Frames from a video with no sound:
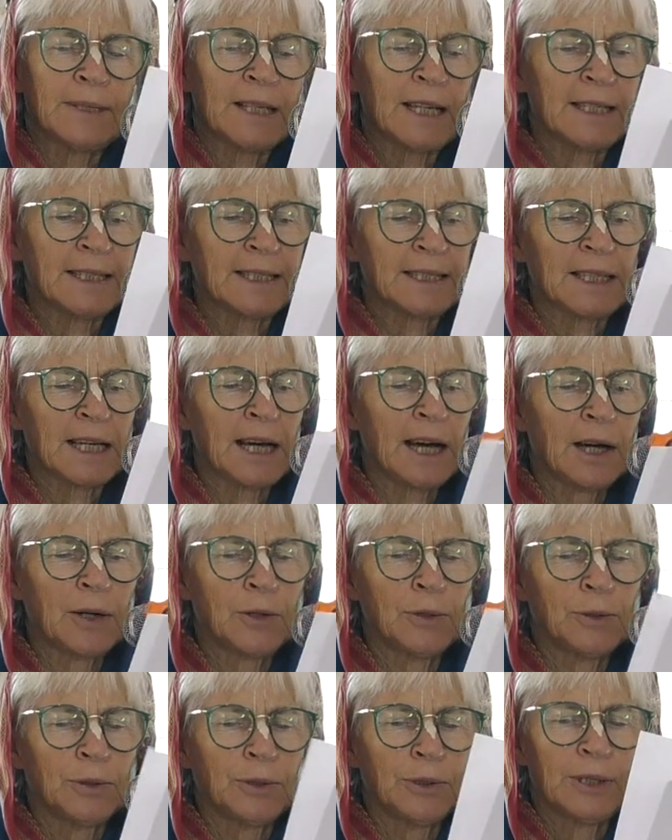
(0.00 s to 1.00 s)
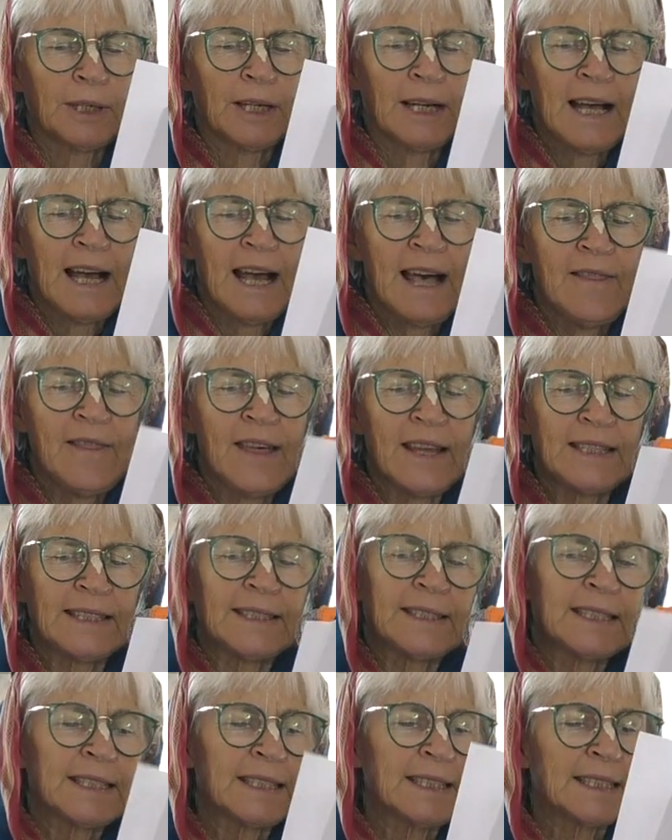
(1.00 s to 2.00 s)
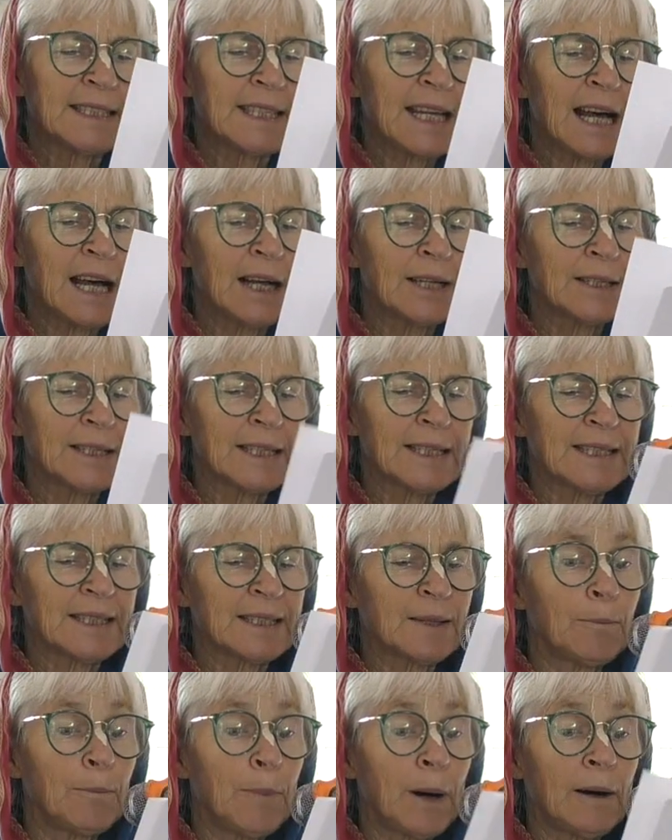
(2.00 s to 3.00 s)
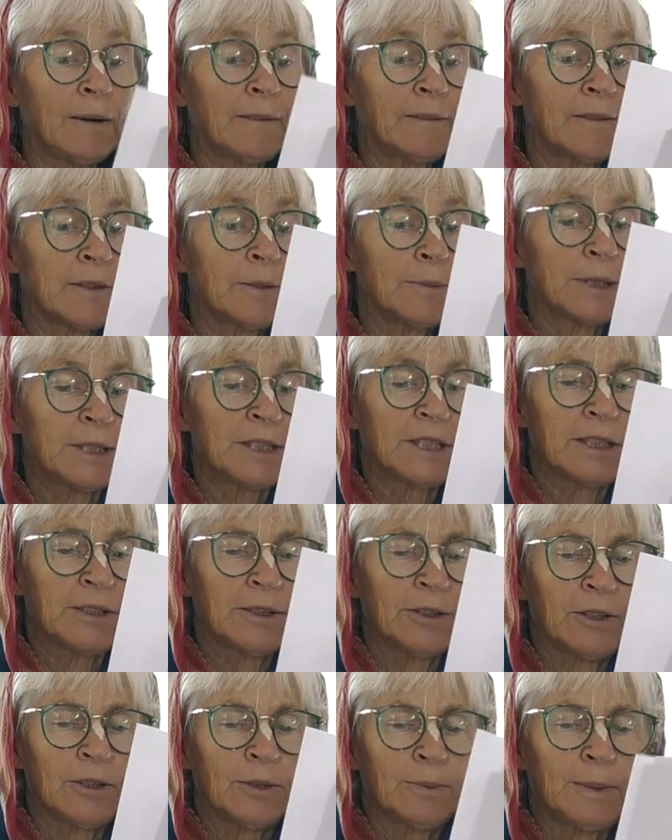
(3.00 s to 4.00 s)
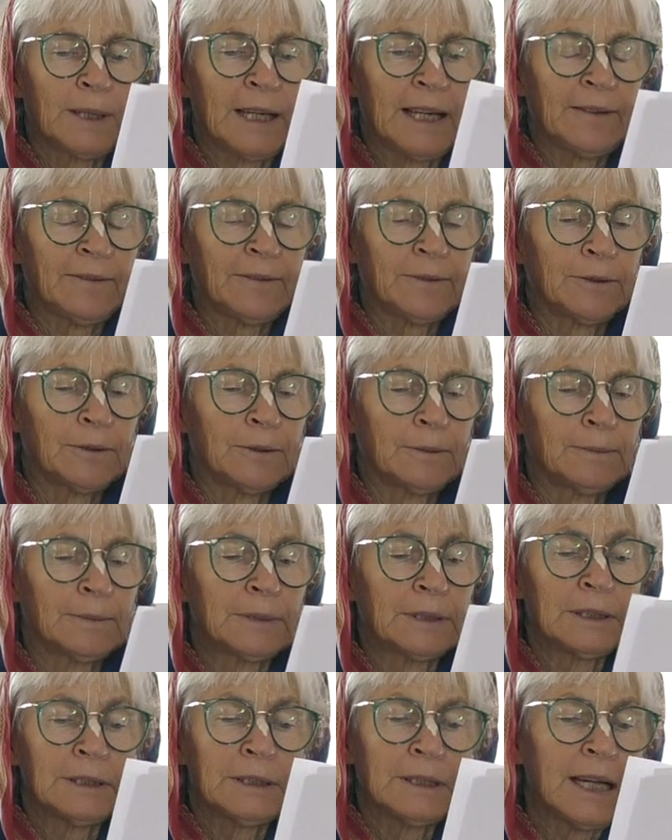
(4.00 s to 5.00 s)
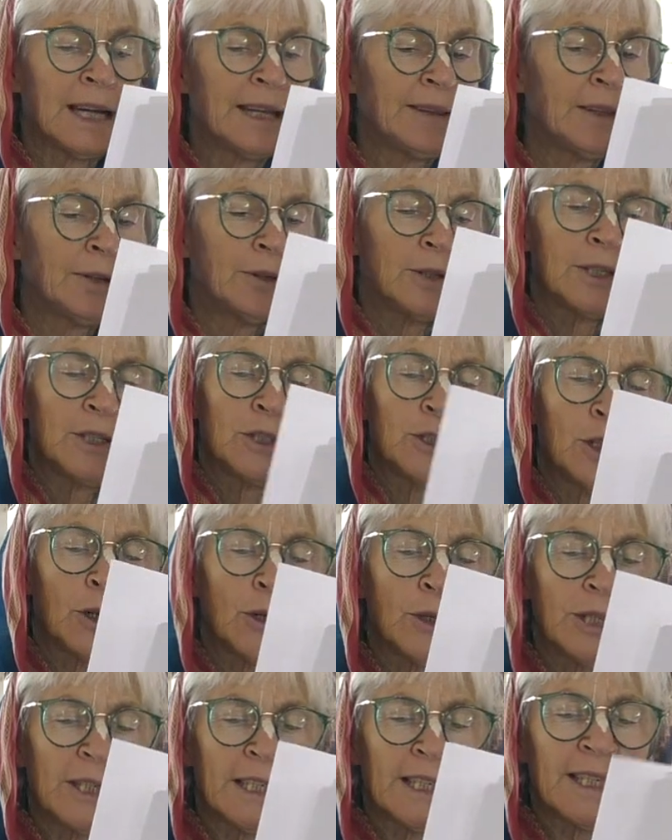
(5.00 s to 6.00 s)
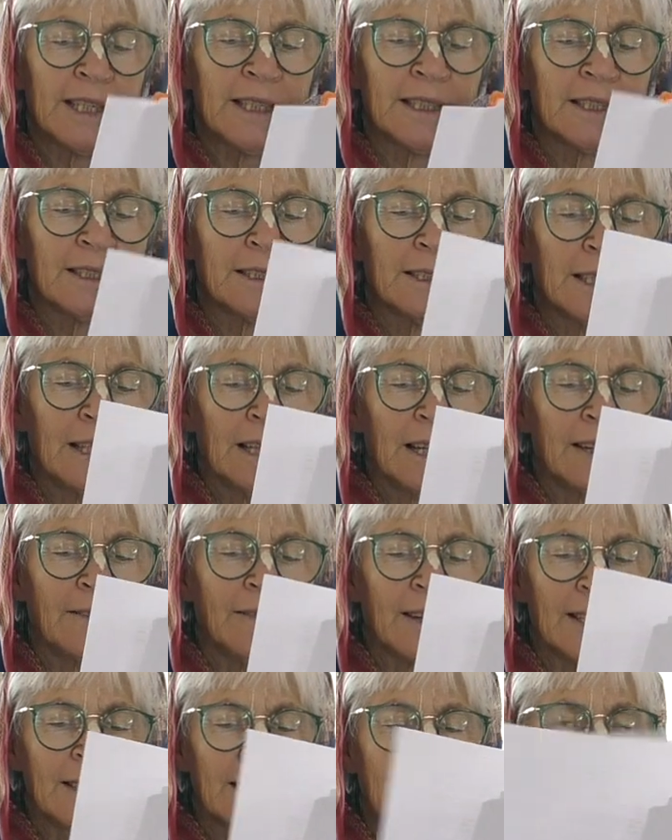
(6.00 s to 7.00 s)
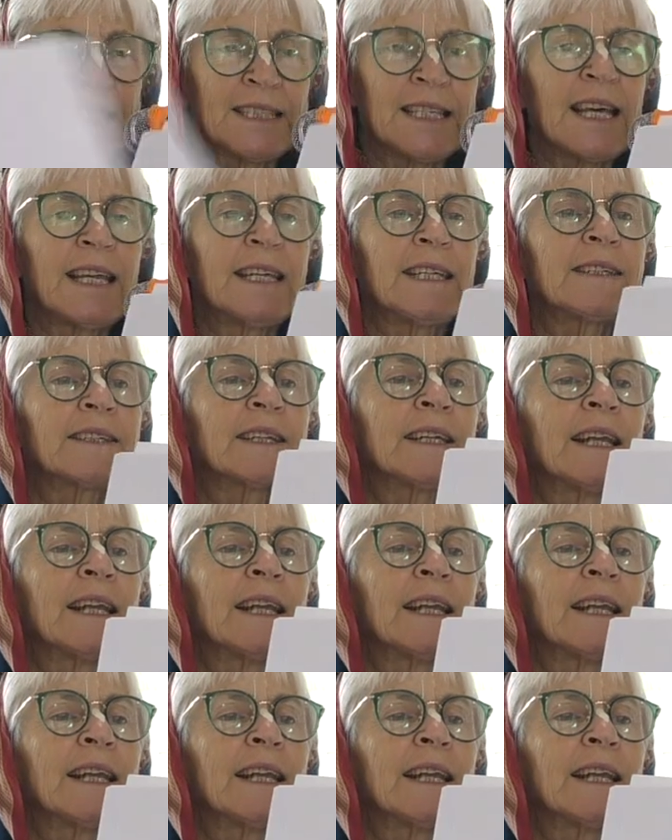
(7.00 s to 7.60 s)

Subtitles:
Das Thakur, this sound is above the material platform, and there is no need of understanding the